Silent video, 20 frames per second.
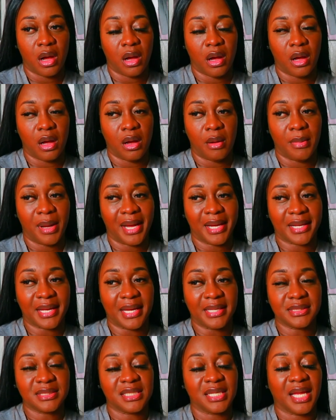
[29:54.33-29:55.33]
Um, I
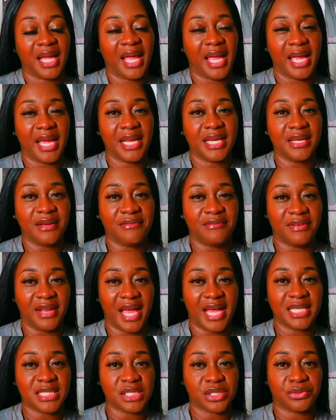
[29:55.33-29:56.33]
got to hang the
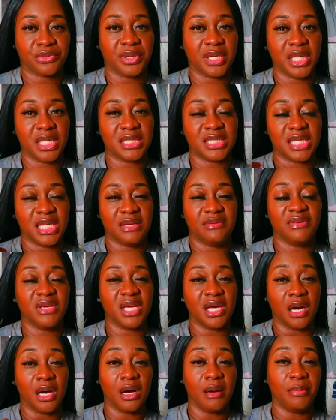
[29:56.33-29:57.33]
flat screen
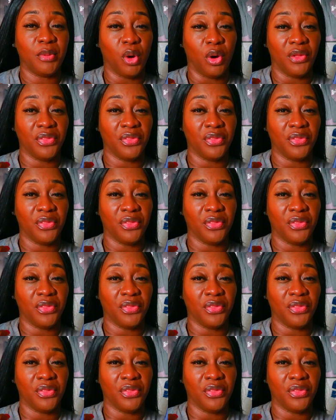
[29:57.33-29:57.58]
TV up